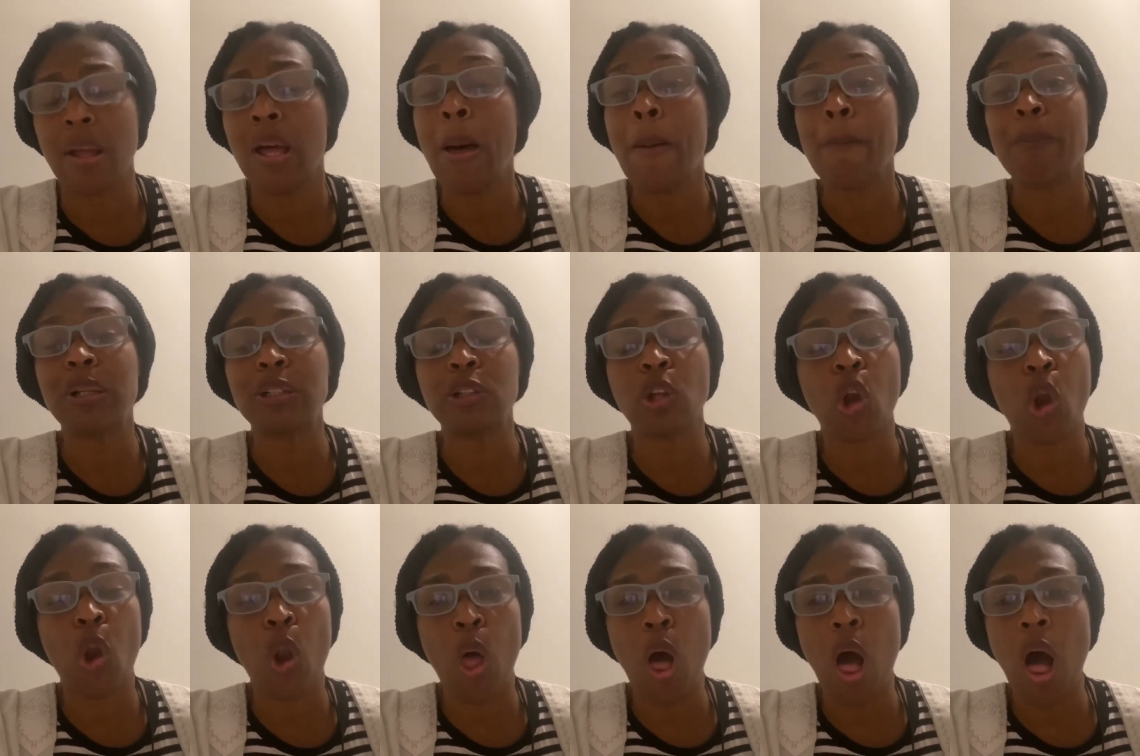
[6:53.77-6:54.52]
but
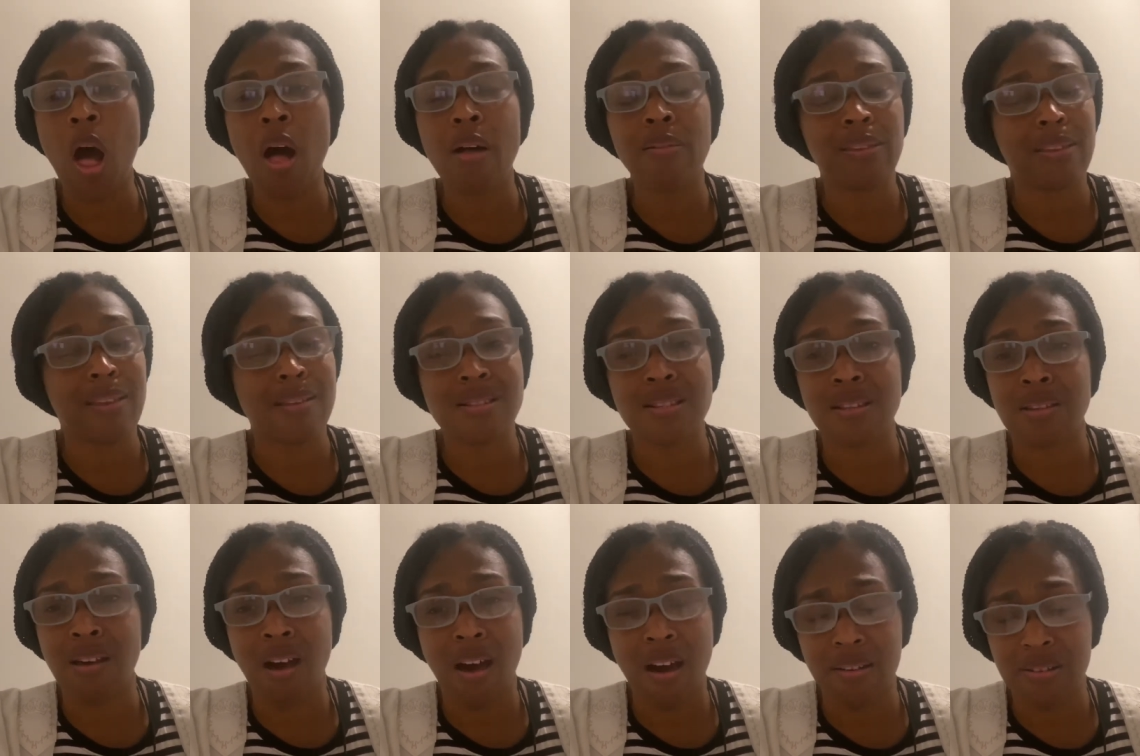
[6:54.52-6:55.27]
long as
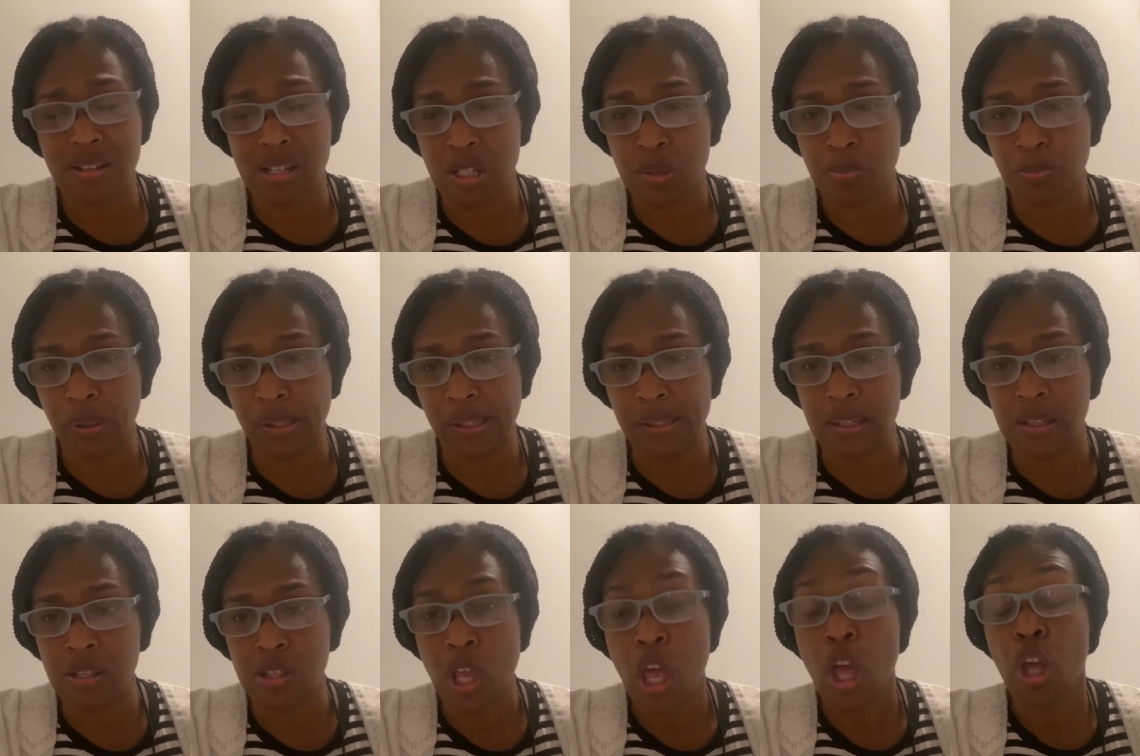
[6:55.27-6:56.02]
God is
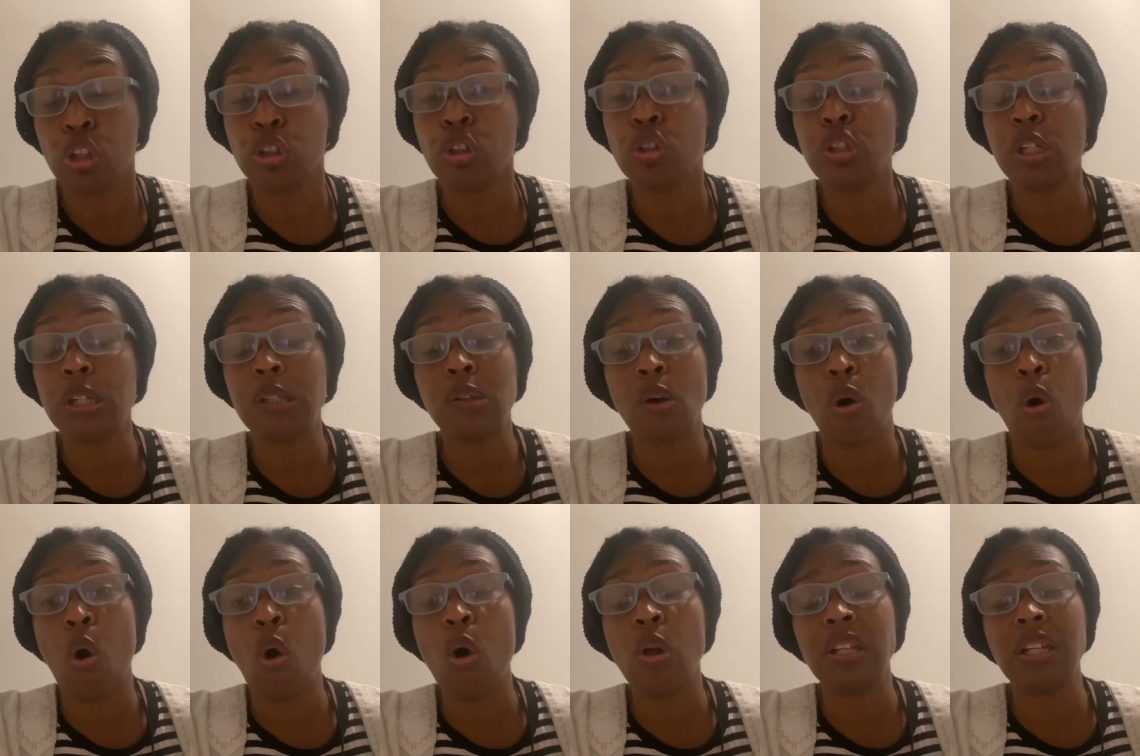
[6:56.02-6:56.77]
pleased, you need the
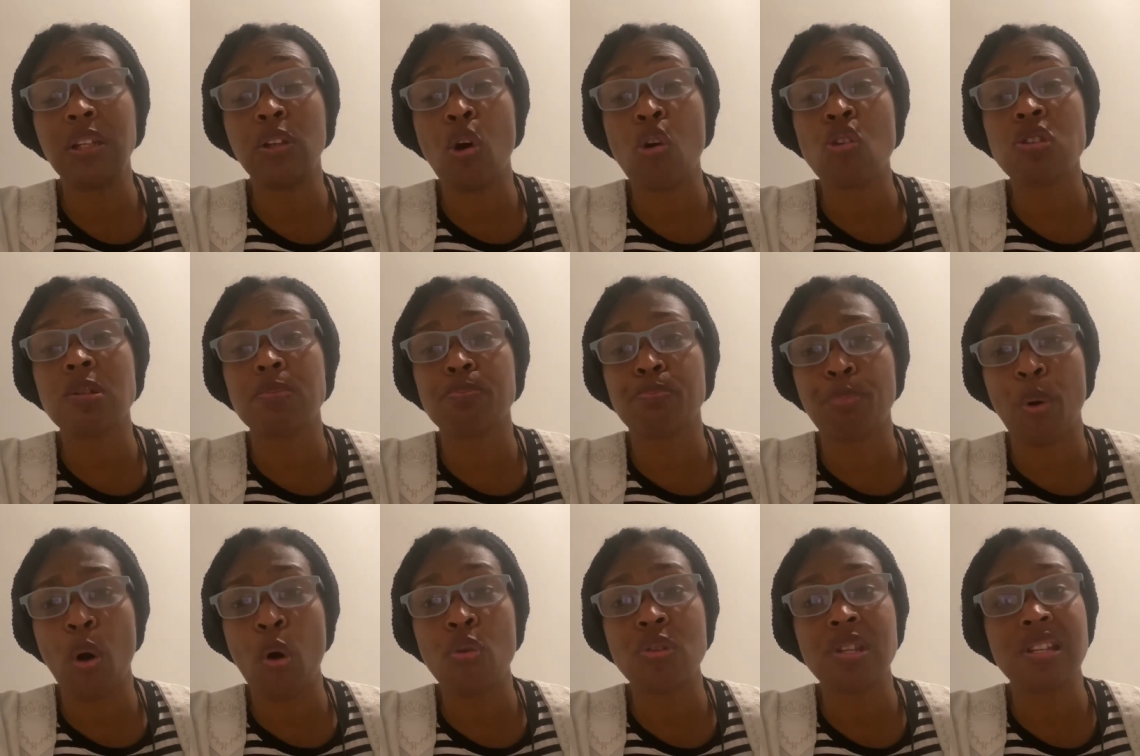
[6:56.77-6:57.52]
Holy Ghost
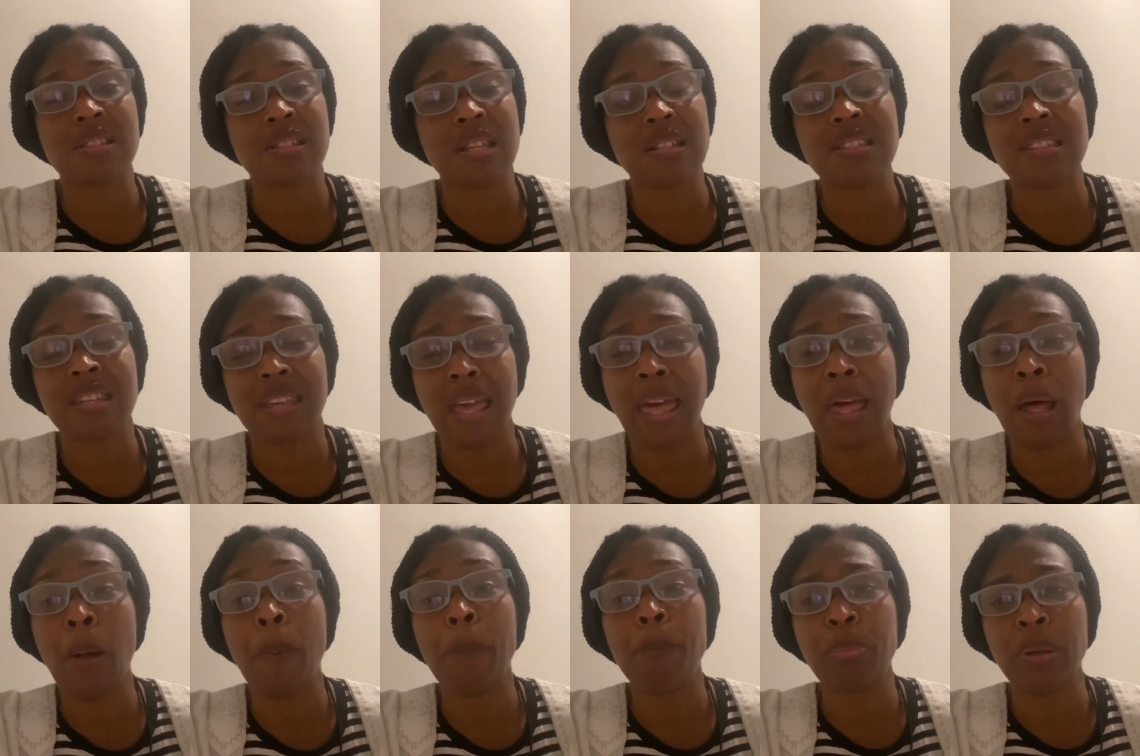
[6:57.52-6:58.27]
boldness to
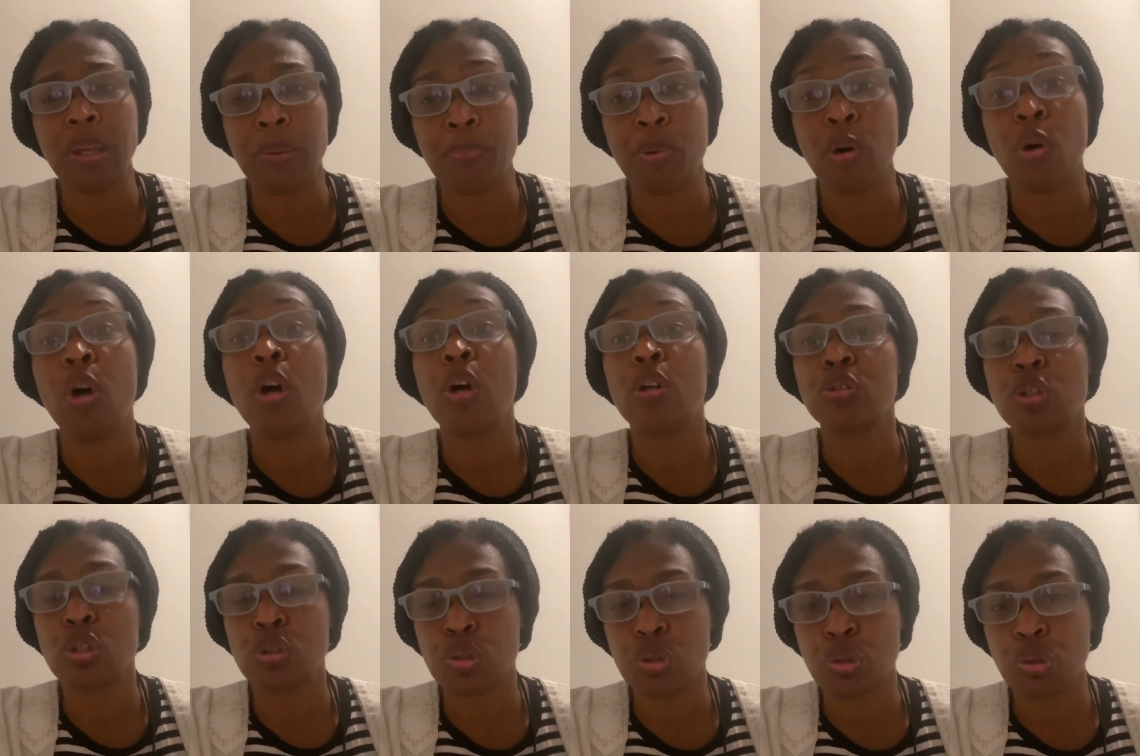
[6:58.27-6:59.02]
tell people the
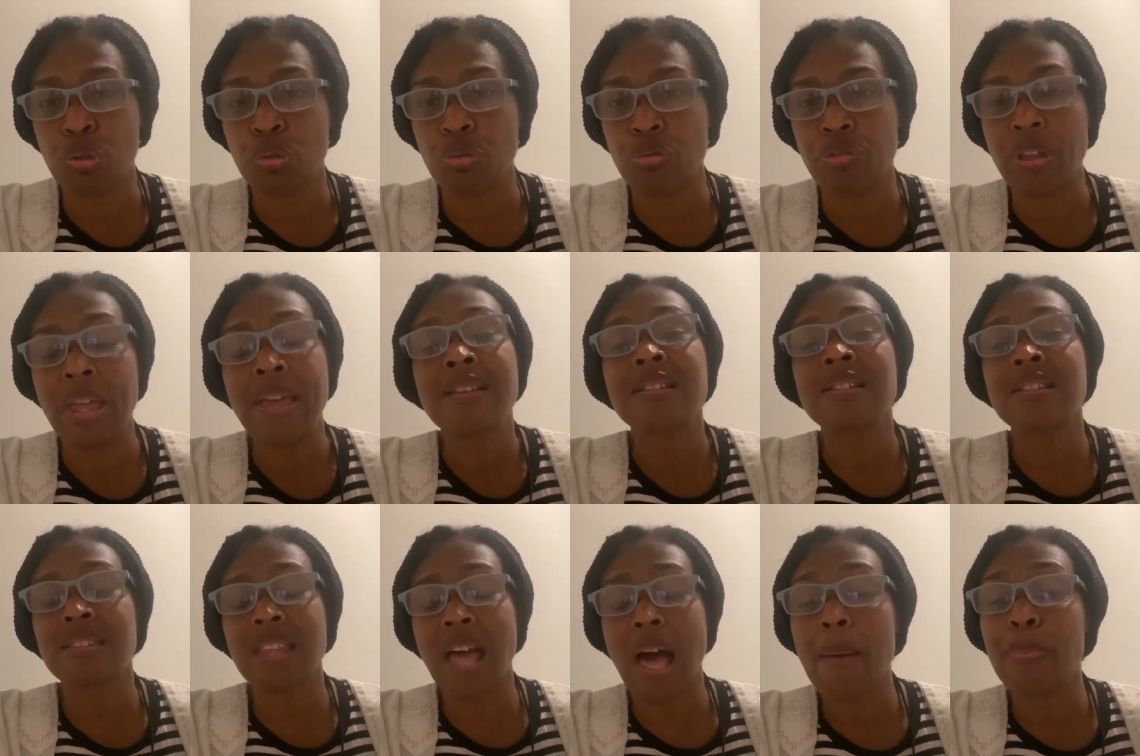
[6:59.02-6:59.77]
truth.
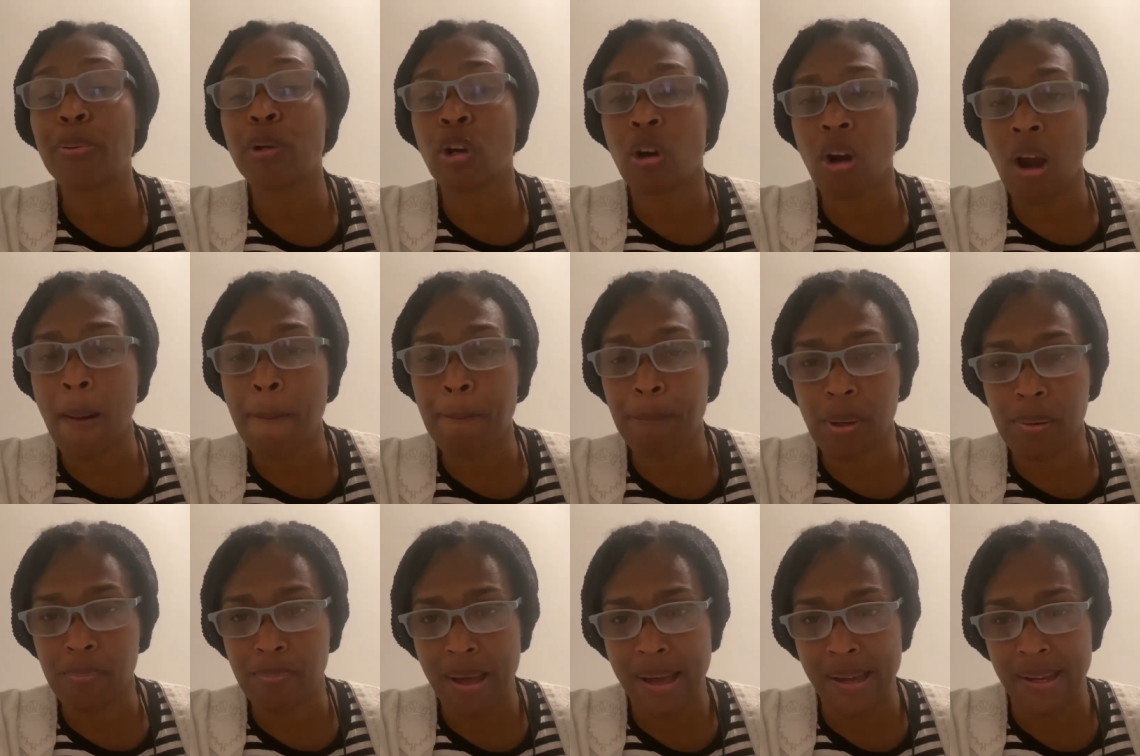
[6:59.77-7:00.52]
Stop
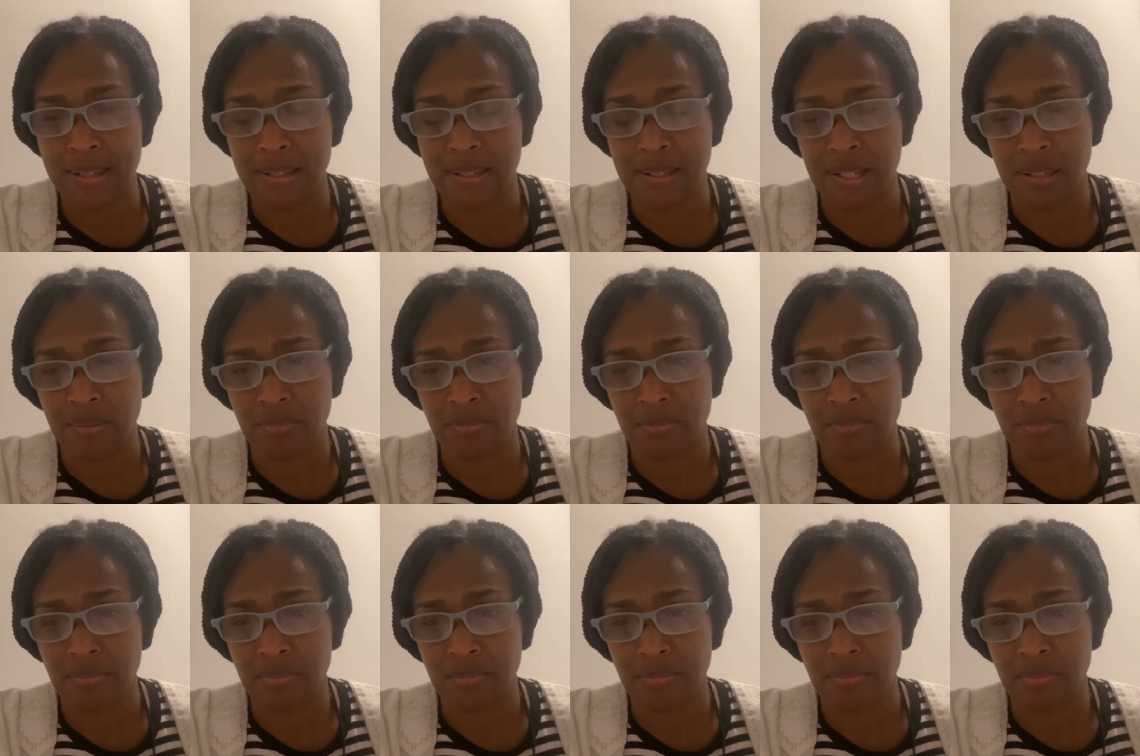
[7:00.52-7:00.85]
compromising.